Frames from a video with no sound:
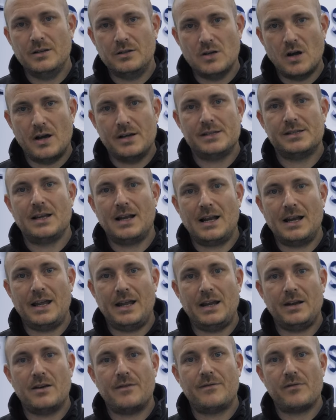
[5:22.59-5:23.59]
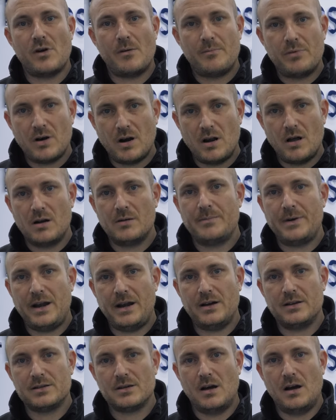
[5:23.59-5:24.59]
nice and clean for a prolonged
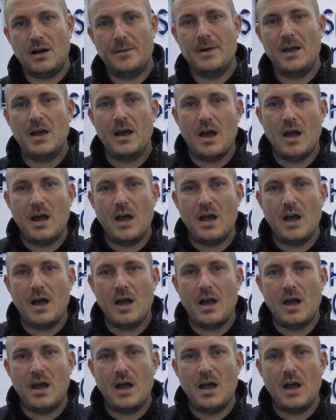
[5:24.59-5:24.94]
period of time.